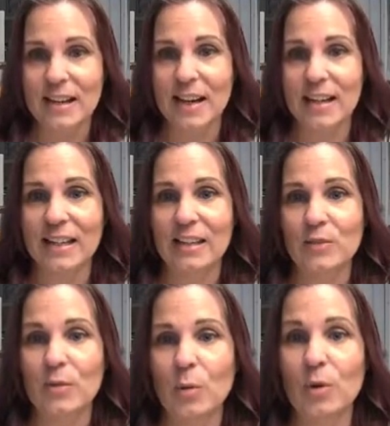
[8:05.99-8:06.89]
I can
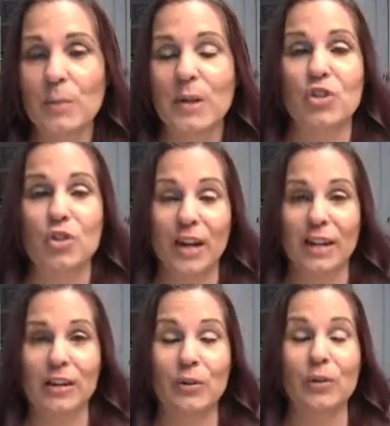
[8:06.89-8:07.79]
form a
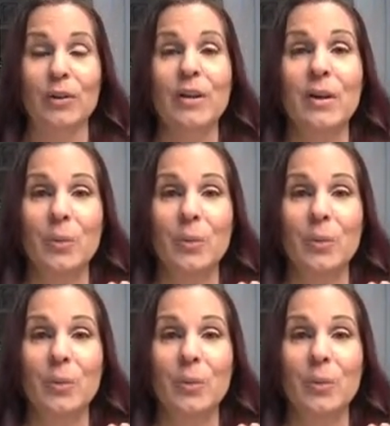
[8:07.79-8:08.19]
triangle